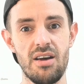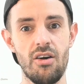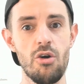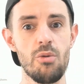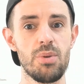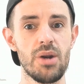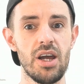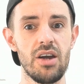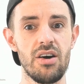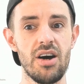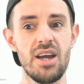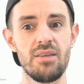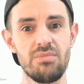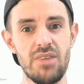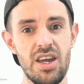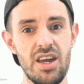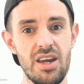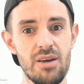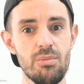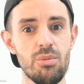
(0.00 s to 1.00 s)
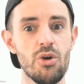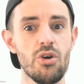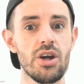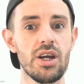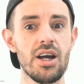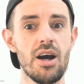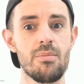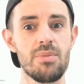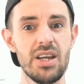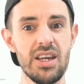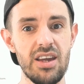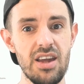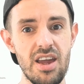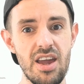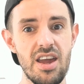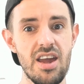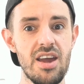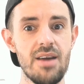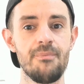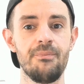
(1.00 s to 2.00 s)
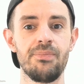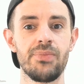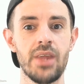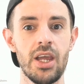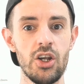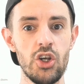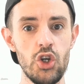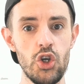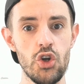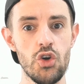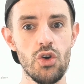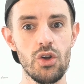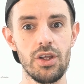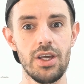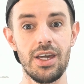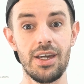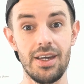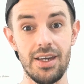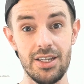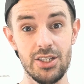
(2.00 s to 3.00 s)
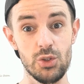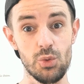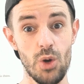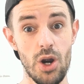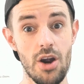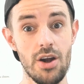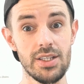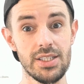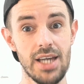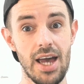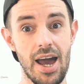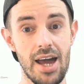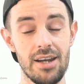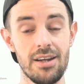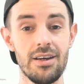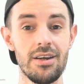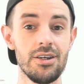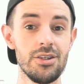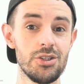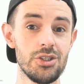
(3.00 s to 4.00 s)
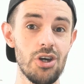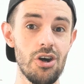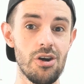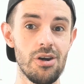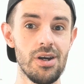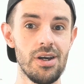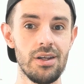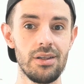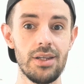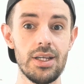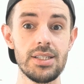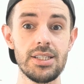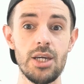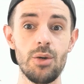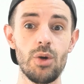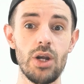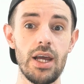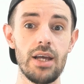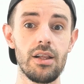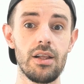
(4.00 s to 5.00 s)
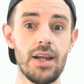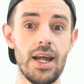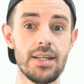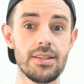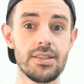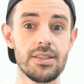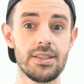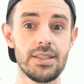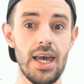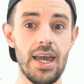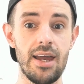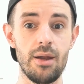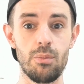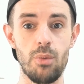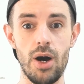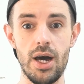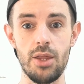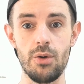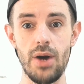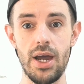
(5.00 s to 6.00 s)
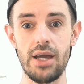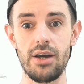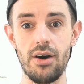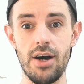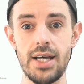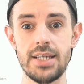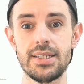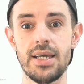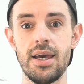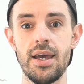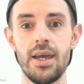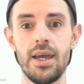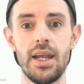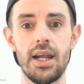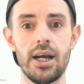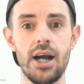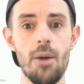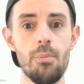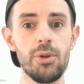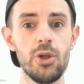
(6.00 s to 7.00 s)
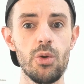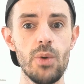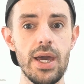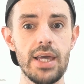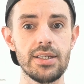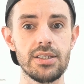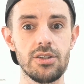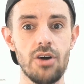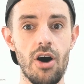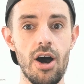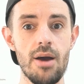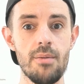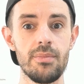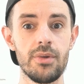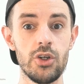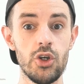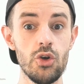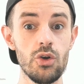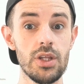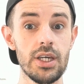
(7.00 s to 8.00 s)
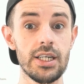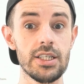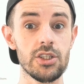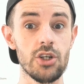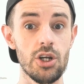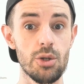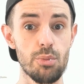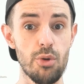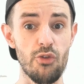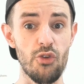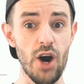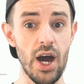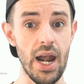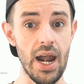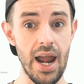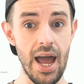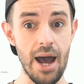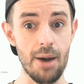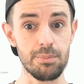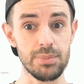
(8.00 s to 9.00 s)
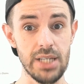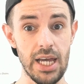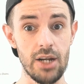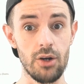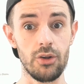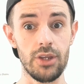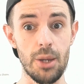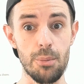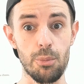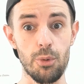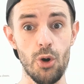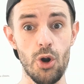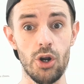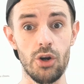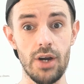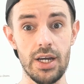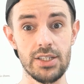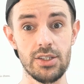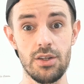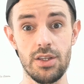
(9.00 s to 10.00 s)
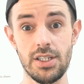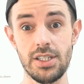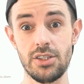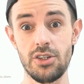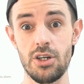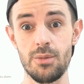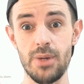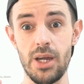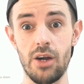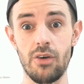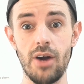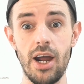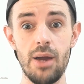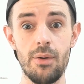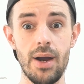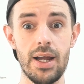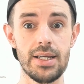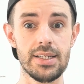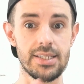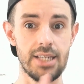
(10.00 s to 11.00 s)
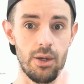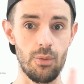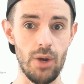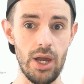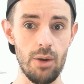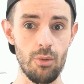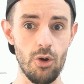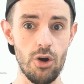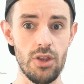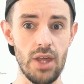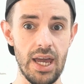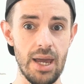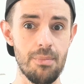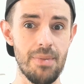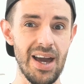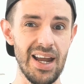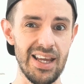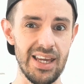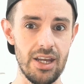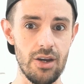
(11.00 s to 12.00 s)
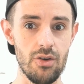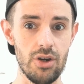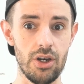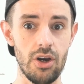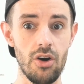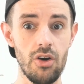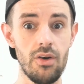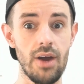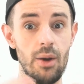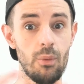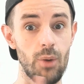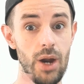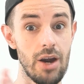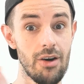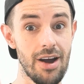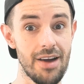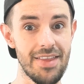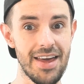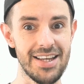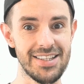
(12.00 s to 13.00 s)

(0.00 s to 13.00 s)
OpenAI, eh, boring company, eh. Neuralink is where it's at. So let's see what Elon had to say. And by the way, guys, in a couple of weeks' time, Neuralink is going to provide an update on their progress. So this is going to be a great way to see where were they about a year ago and where are they